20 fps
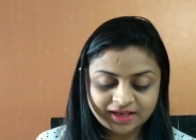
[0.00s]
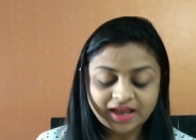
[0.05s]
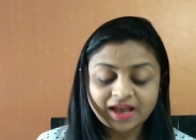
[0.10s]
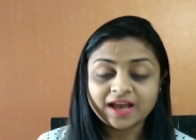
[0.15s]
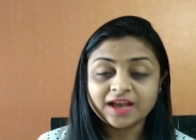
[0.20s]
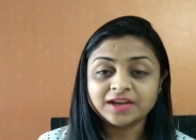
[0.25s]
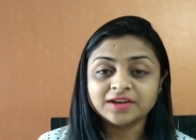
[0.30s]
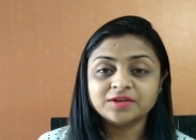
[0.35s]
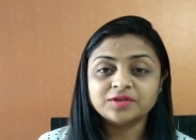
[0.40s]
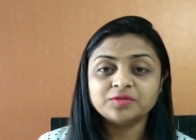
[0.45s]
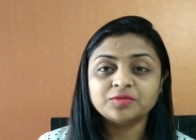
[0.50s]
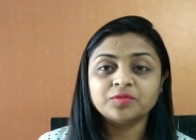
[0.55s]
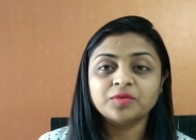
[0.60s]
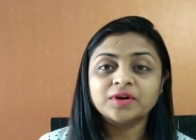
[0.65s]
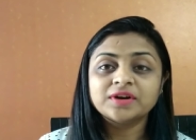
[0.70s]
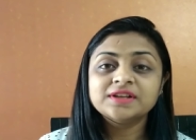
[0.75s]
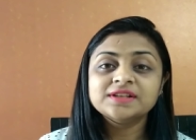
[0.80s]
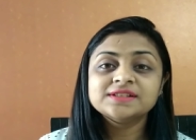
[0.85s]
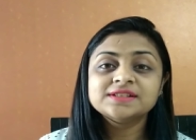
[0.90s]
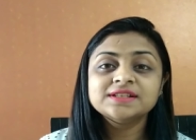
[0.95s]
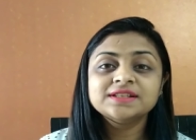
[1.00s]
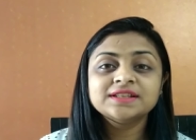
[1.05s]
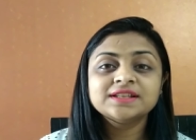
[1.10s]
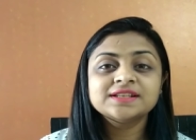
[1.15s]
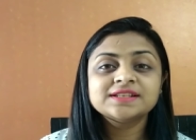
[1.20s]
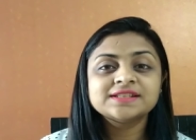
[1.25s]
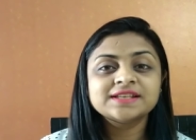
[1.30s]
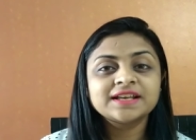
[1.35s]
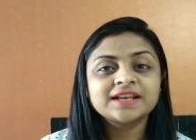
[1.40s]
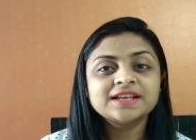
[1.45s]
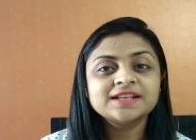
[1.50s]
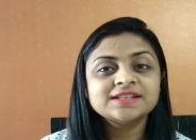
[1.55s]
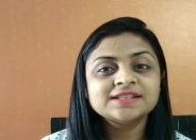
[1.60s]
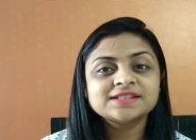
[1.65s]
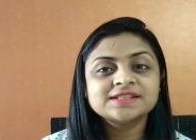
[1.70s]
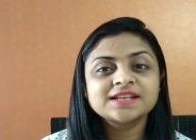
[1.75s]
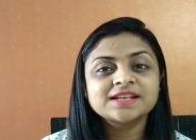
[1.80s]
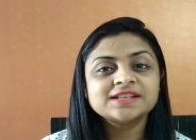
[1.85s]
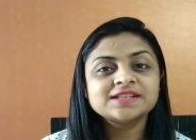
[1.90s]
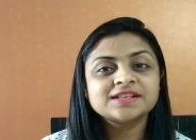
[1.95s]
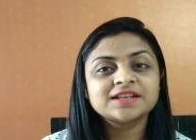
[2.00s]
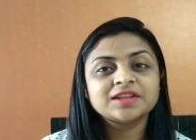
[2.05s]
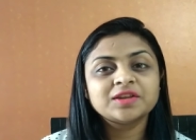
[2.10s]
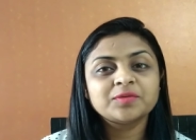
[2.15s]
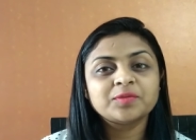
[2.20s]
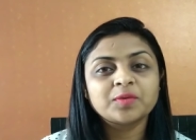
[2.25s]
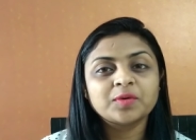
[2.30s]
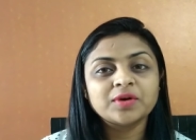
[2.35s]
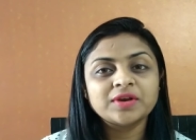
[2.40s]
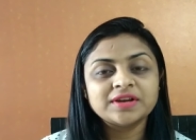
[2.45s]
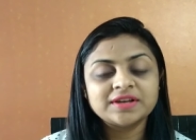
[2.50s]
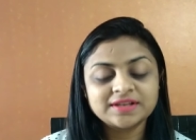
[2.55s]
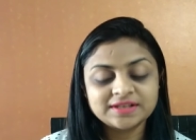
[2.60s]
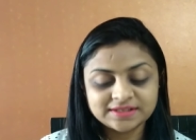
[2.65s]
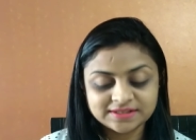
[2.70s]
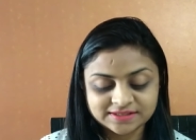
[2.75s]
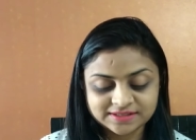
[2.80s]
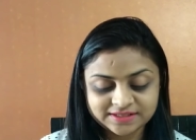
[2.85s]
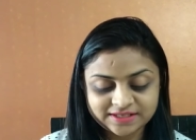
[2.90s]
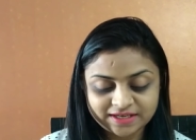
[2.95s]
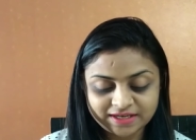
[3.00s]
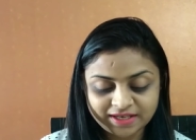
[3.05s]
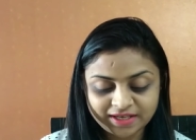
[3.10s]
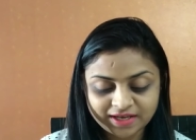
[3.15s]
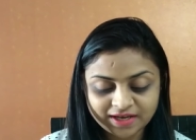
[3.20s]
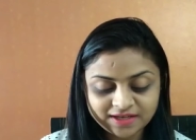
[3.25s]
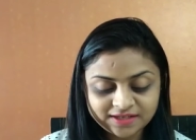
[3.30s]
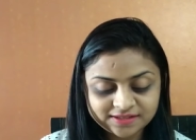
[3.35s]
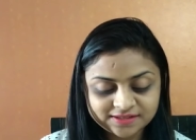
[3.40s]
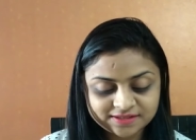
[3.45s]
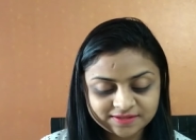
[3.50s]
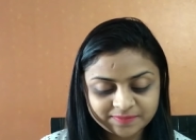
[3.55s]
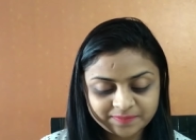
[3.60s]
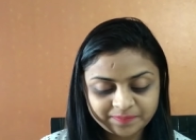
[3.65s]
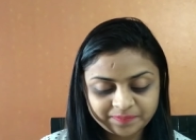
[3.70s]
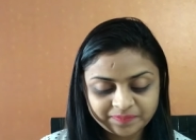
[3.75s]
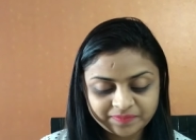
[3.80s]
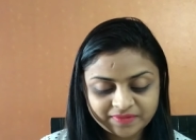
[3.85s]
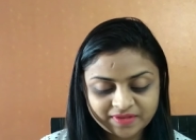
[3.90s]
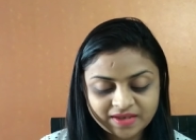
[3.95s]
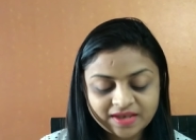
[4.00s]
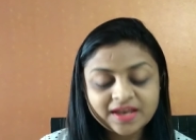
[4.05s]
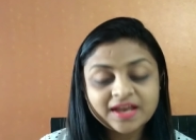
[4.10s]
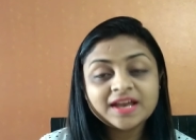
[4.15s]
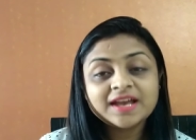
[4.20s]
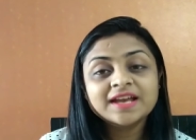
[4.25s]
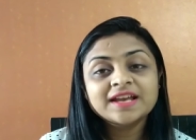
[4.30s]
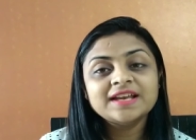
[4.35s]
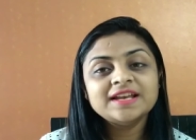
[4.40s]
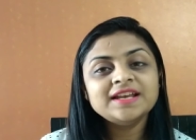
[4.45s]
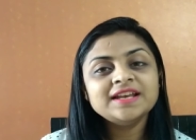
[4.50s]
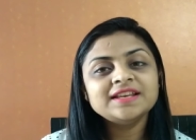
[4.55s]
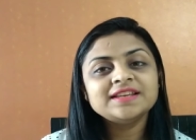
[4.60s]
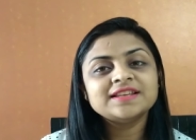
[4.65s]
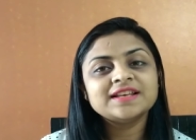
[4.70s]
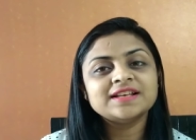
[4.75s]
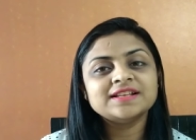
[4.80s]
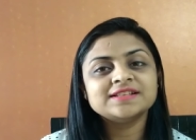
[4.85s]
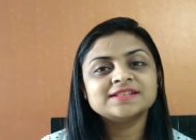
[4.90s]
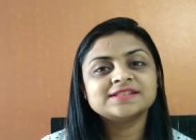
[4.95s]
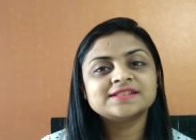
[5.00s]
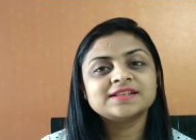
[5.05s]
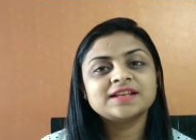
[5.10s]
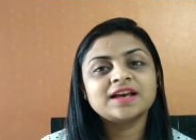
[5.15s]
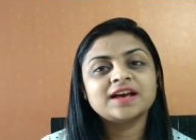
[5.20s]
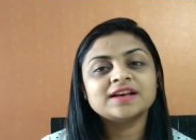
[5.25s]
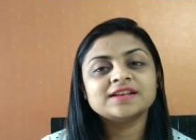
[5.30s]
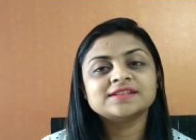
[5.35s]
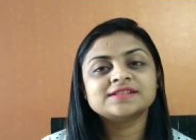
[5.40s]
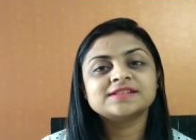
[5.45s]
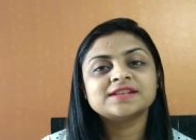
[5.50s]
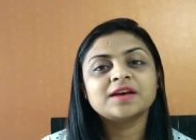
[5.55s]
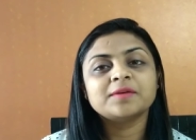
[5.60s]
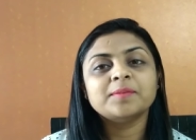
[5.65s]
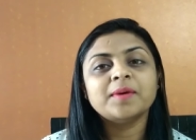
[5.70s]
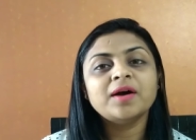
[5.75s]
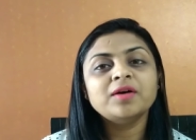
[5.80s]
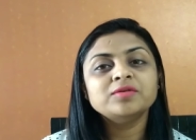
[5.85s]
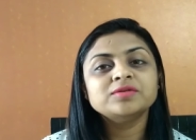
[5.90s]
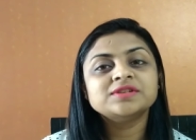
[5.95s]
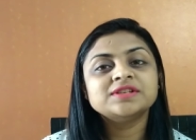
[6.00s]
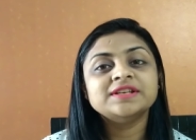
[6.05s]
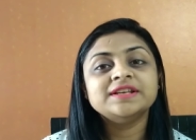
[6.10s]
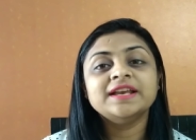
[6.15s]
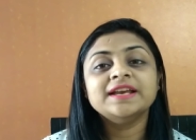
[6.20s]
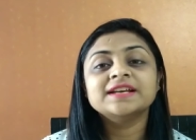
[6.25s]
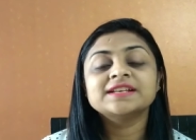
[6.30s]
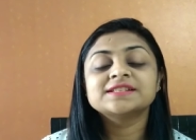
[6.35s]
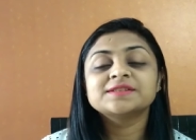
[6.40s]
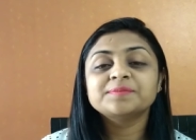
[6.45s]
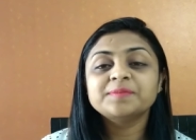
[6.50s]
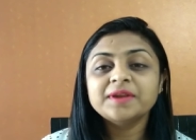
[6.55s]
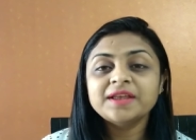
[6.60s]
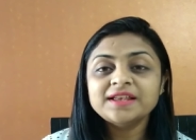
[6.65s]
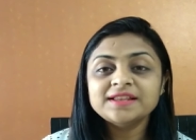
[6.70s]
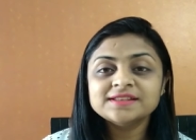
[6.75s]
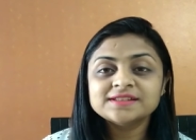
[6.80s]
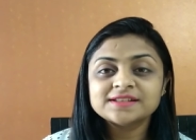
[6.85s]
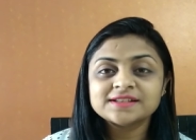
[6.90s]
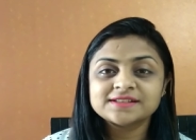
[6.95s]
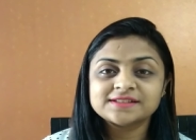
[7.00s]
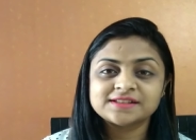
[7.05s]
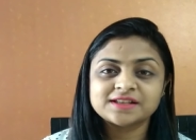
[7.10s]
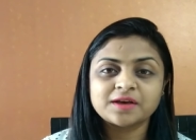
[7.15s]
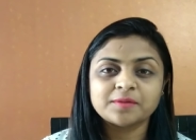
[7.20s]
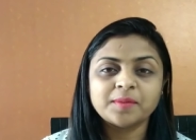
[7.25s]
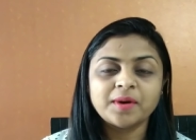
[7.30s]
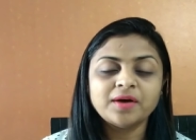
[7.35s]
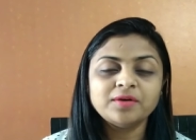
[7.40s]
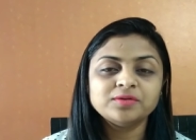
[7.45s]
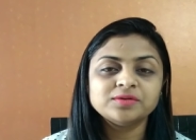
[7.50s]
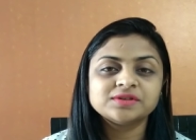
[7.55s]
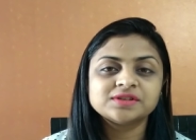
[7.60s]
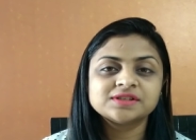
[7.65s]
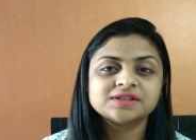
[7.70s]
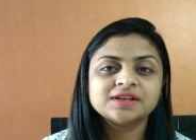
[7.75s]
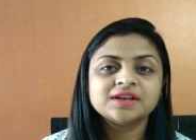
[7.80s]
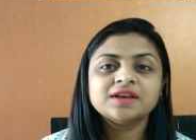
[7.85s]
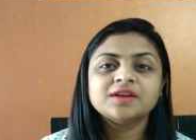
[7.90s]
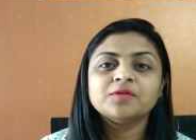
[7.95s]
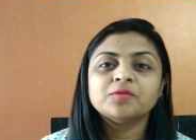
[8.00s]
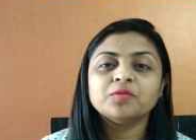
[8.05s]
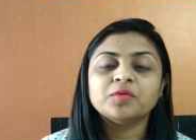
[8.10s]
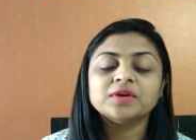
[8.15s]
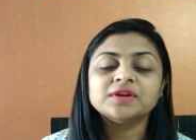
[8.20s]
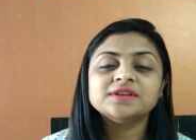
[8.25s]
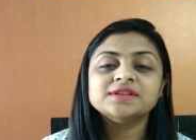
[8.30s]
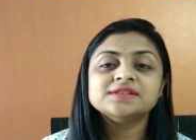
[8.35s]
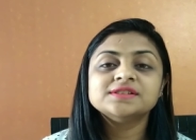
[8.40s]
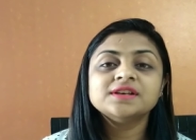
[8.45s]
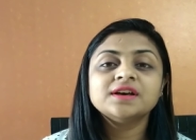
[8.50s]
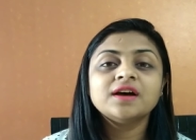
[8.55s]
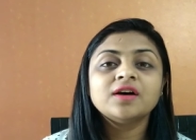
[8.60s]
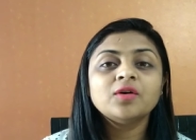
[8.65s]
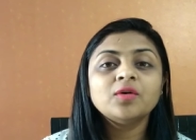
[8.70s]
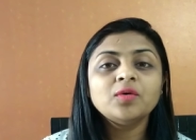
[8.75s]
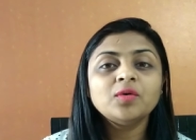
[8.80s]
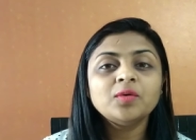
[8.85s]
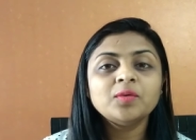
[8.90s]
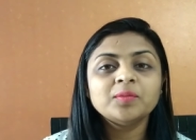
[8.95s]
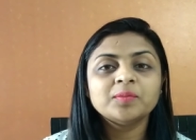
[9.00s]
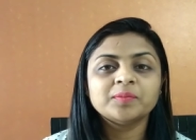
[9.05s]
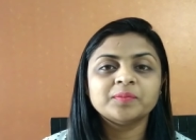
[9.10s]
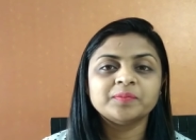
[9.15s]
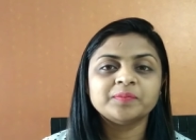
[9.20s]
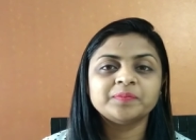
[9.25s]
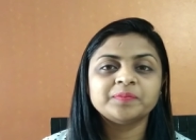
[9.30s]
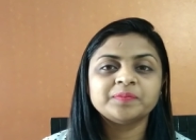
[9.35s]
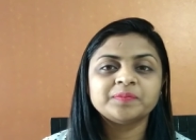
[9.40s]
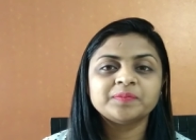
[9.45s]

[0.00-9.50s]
And what is in the second stanza the poet is telling us? He tells us about, he explains us about what is a home?